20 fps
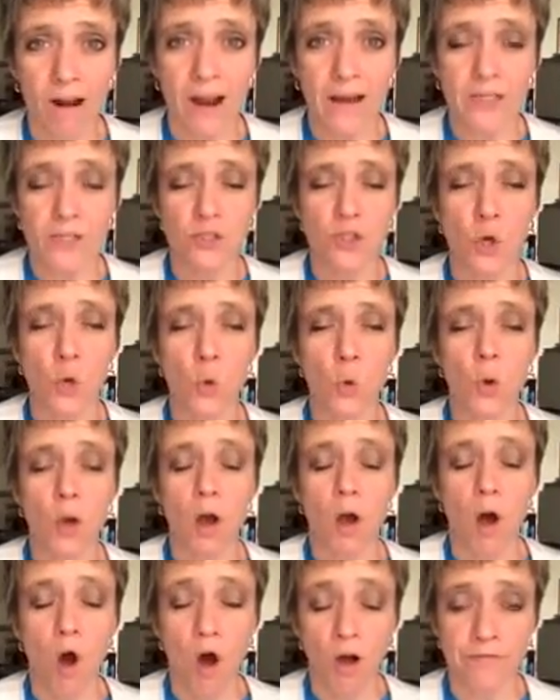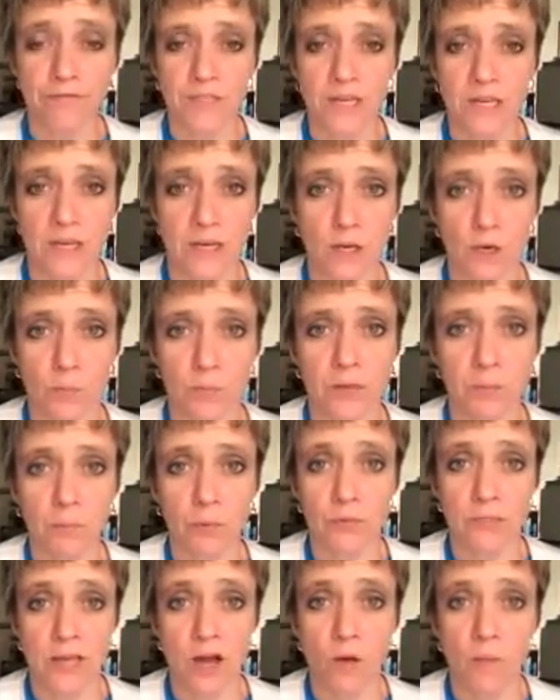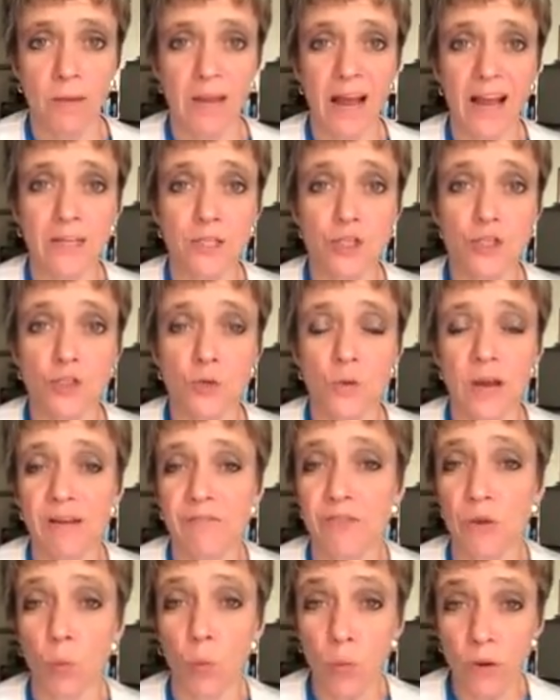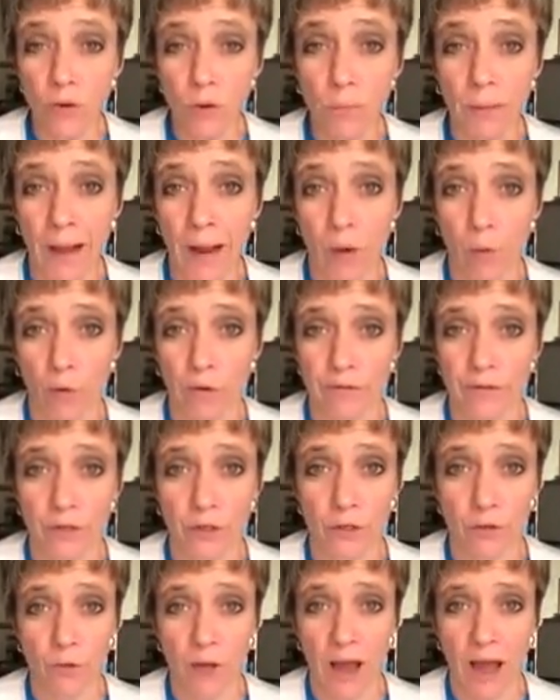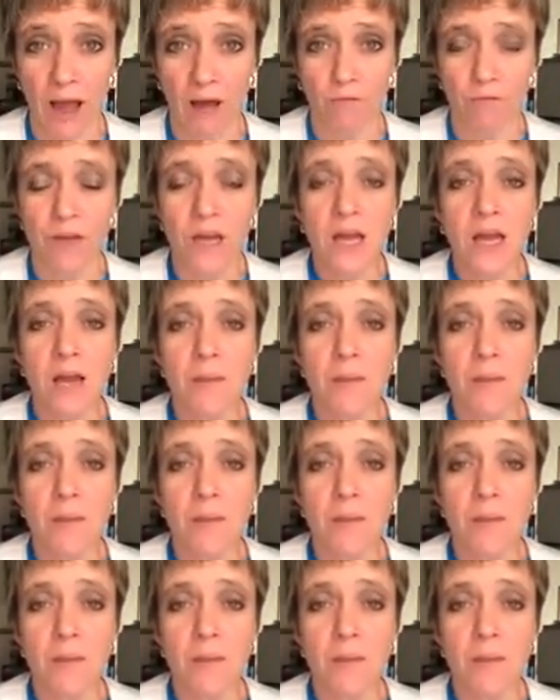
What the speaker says: I so often hear people tell me, I just don't have the willpower that you have.